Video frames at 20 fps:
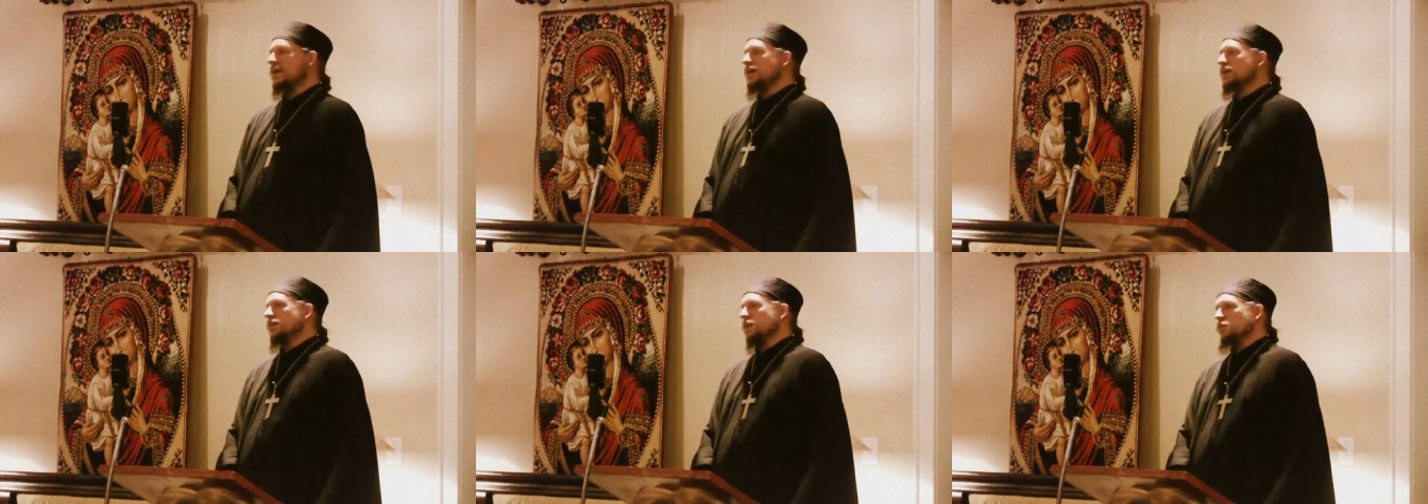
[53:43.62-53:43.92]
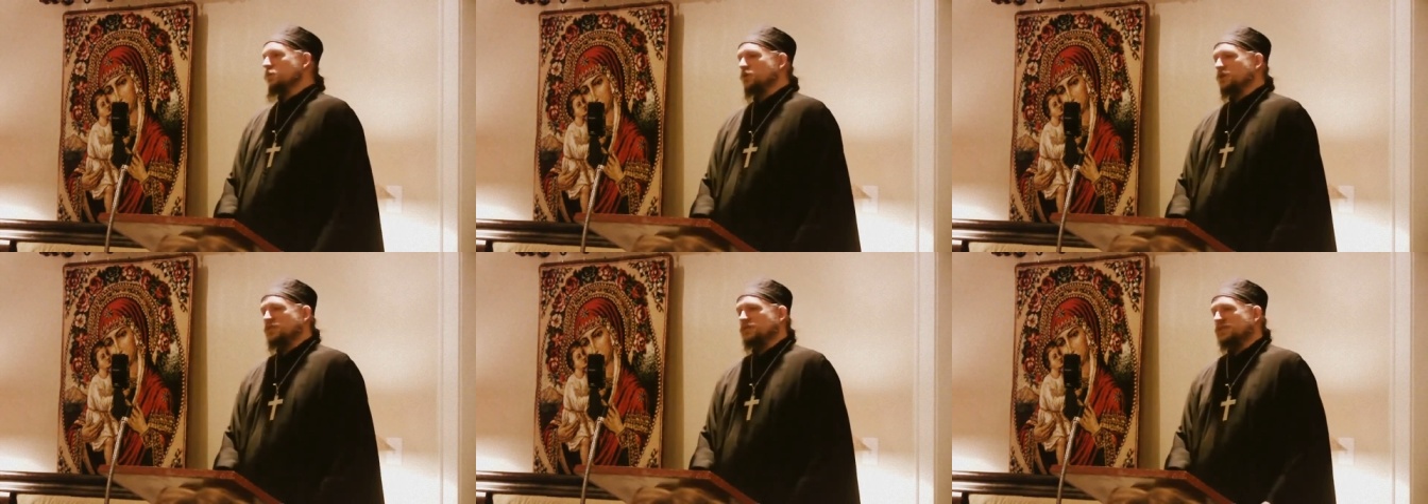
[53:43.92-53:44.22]
They
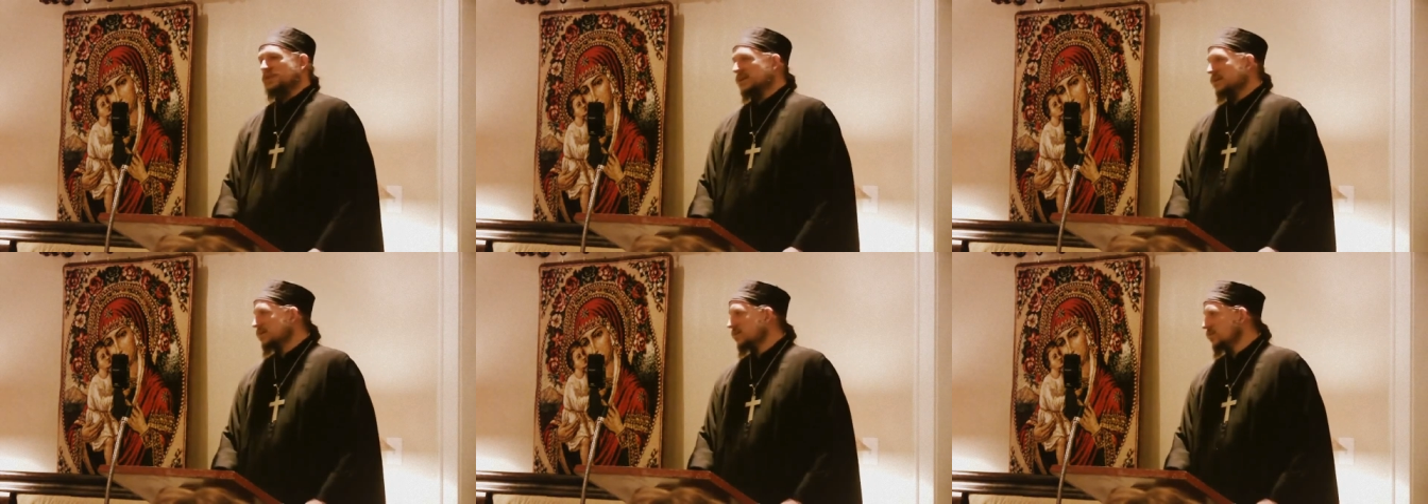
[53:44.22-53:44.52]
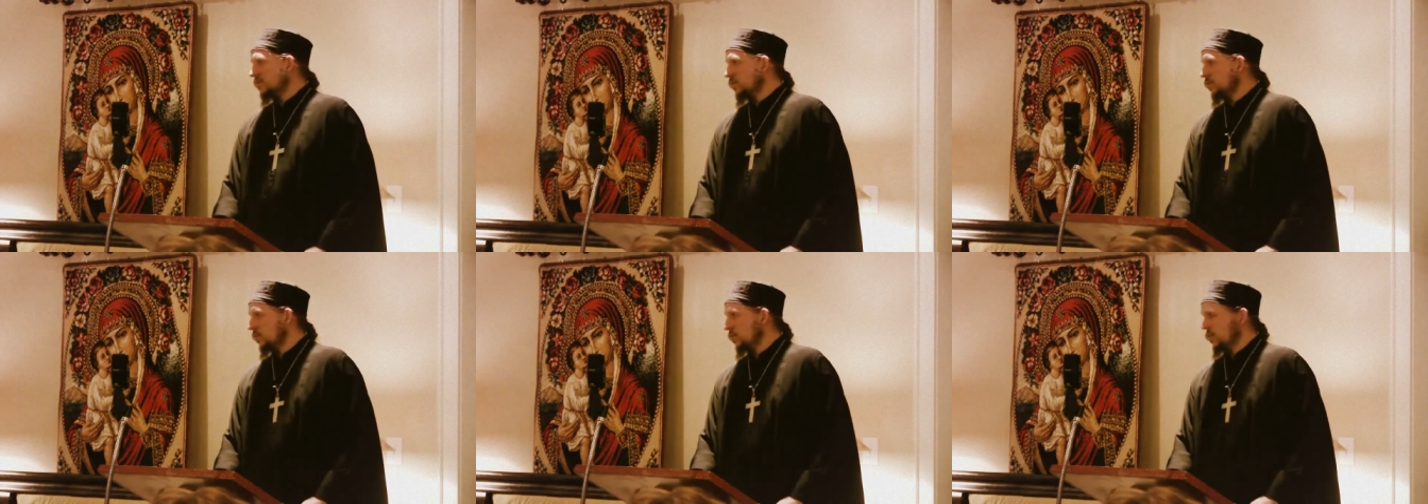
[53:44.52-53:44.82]
won't even get it
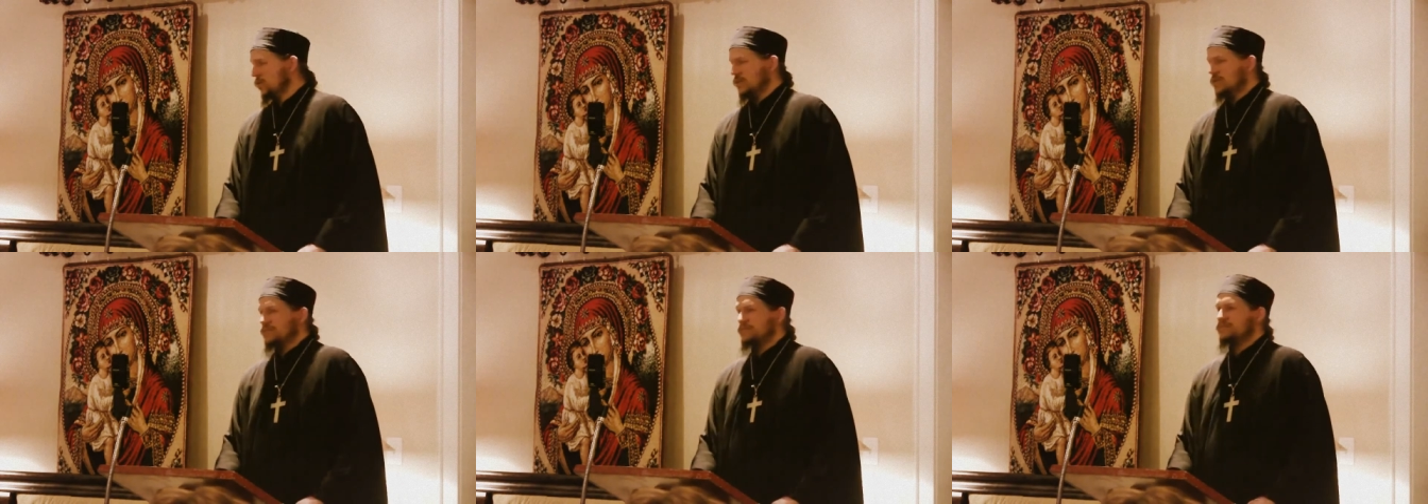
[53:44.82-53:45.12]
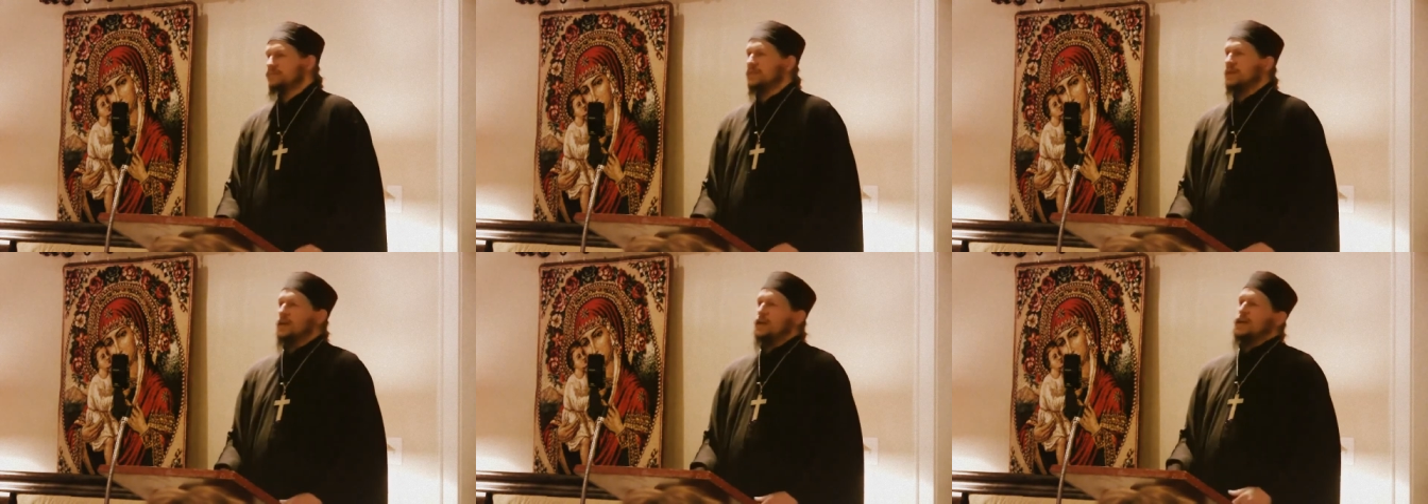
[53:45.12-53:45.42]

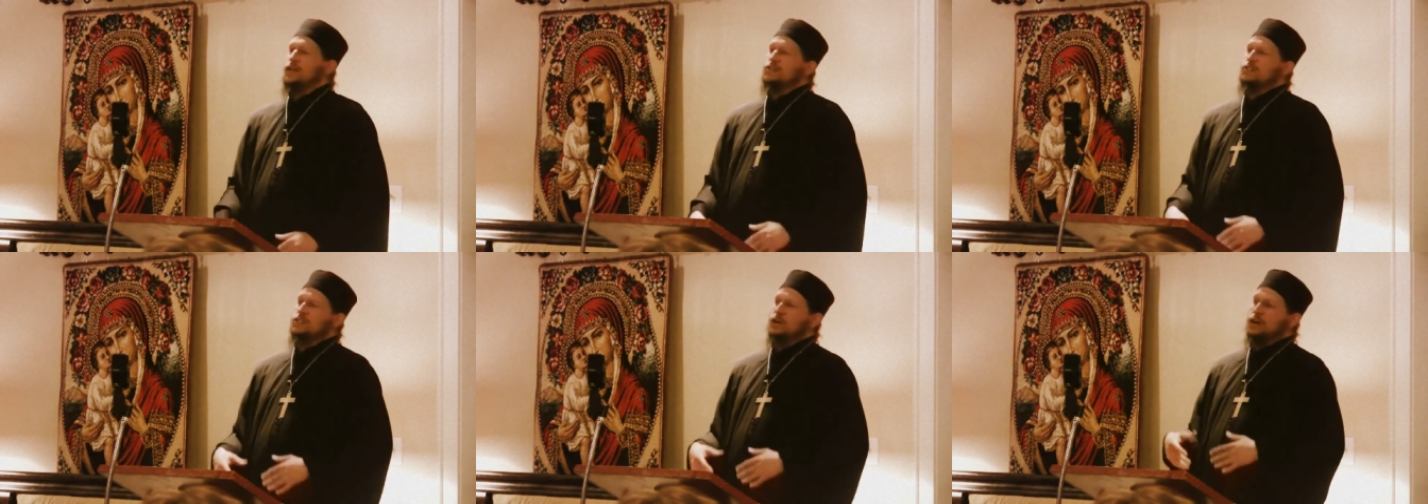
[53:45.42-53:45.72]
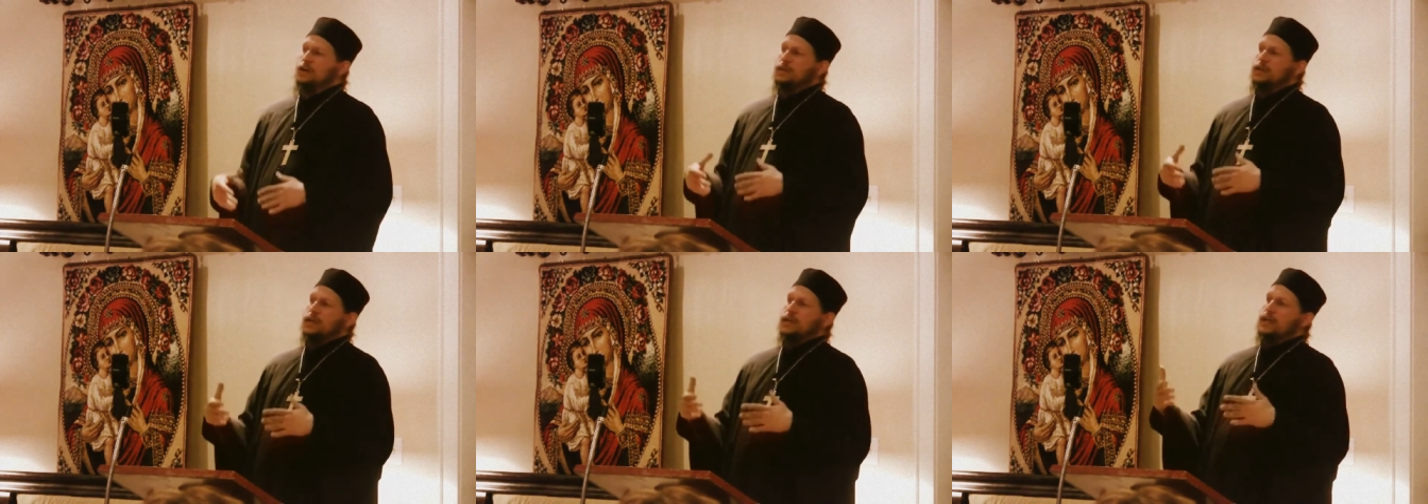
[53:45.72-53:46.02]
an
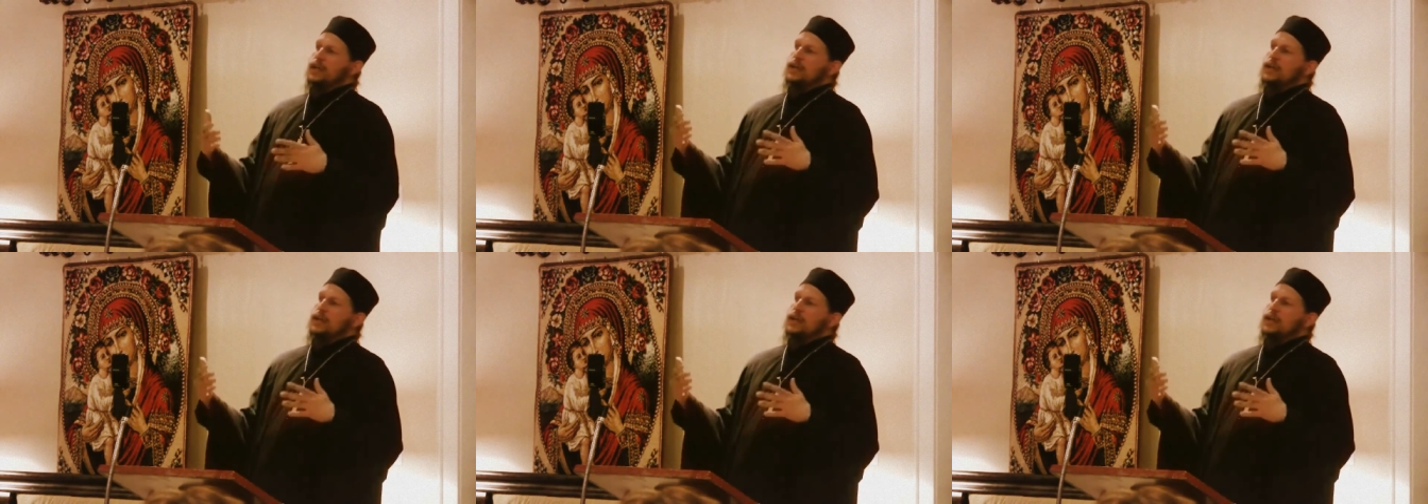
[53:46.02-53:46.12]
So,